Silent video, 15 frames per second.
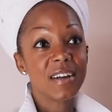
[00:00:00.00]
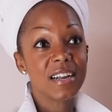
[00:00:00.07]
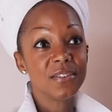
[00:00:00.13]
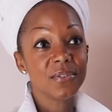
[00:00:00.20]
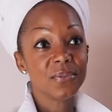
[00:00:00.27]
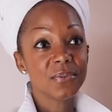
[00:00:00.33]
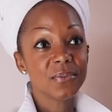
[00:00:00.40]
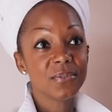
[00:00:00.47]

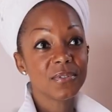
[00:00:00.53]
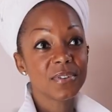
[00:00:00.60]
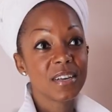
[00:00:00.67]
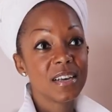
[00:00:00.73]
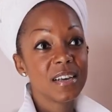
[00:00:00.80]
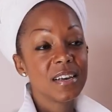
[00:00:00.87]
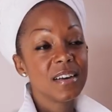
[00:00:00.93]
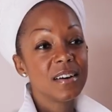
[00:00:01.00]
values.
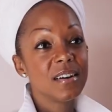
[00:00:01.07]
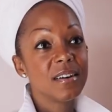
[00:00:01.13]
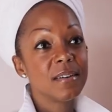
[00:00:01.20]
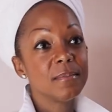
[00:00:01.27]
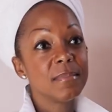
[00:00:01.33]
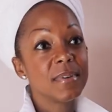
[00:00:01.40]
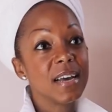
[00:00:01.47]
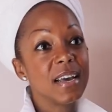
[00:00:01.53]

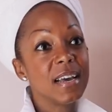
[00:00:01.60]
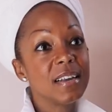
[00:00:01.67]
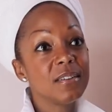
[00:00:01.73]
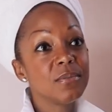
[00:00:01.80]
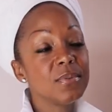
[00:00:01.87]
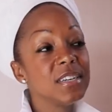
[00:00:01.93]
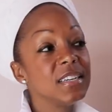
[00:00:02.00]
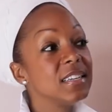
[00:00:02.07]

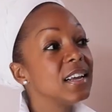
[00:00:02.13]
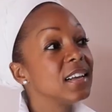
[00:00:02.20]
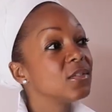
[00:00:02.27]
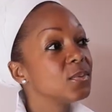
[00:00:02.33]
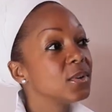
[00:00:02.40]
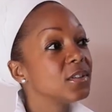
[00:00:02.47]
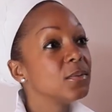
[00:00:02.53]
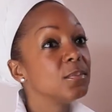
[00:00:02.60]
And really,
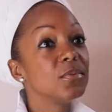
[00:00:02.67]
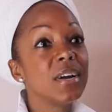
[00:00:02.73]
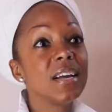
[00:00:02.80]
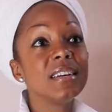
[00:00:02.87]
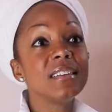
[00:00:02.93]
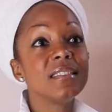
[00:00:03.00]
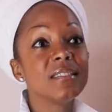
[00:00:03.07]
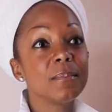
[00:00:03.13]
that's what the
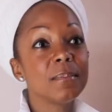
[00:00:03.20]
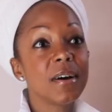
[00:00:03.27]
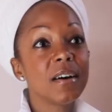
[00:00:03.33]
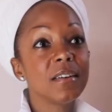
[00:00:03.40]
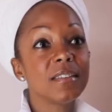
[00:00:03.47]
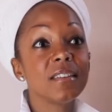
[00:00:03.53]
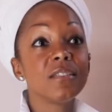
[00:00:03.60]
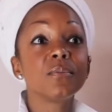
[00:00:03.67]
brand is
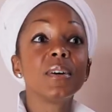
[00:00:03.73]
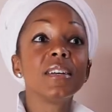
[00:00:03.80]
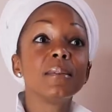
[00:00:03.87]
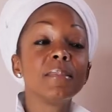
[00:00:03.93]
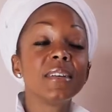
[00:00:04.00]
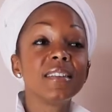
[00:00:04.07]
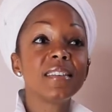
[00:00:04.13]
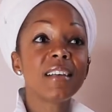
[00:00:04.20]
about, and Swaady
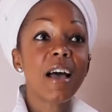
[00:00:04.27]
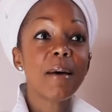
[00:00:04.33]
means